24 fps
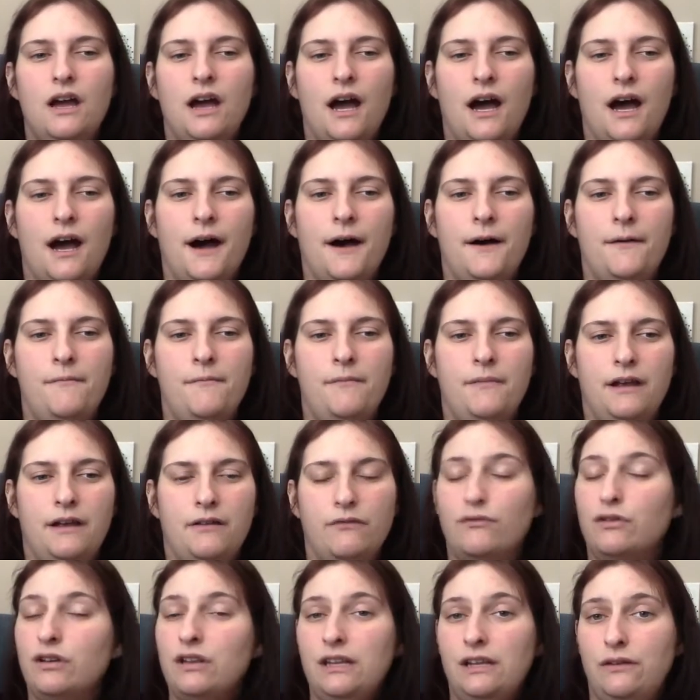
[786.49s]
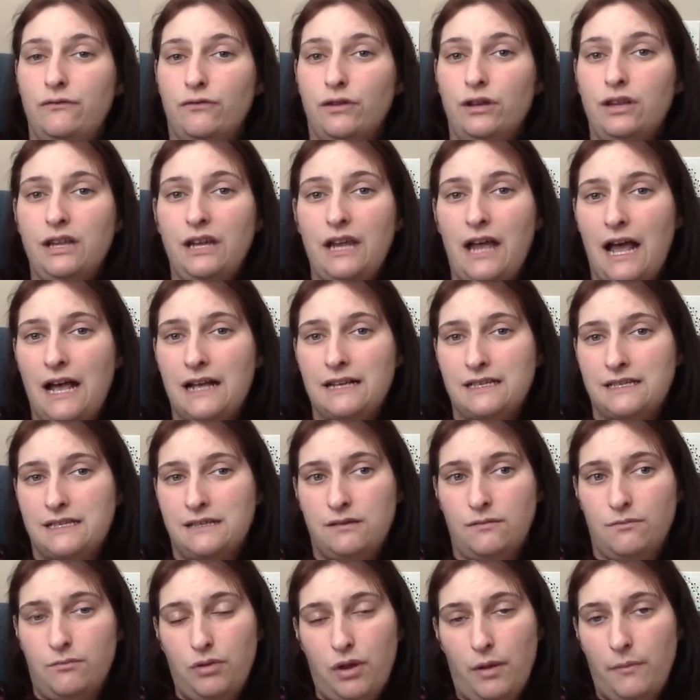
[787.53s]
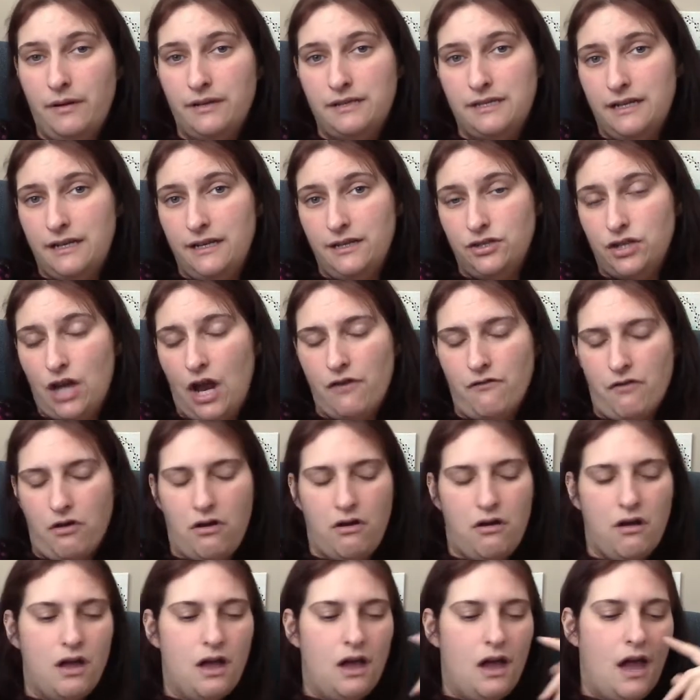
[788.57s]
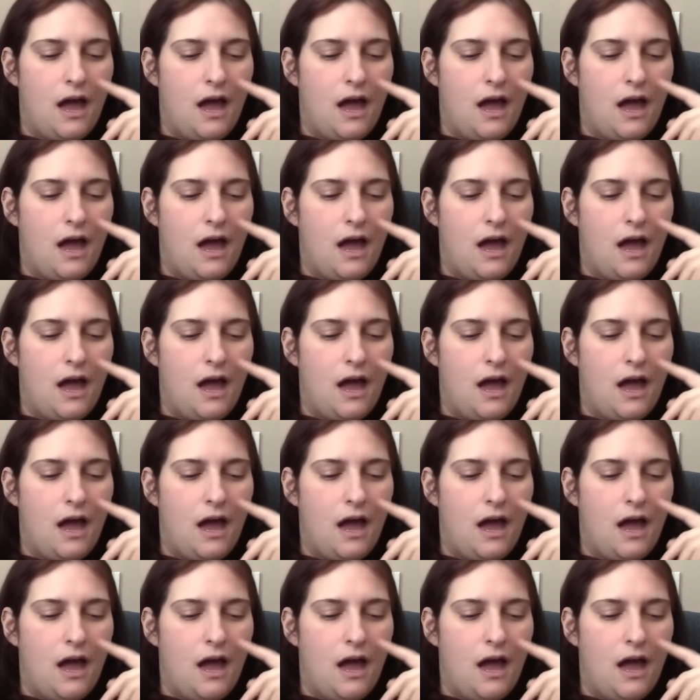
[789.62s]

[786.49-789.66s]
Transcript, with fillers: It really has plummeted in general.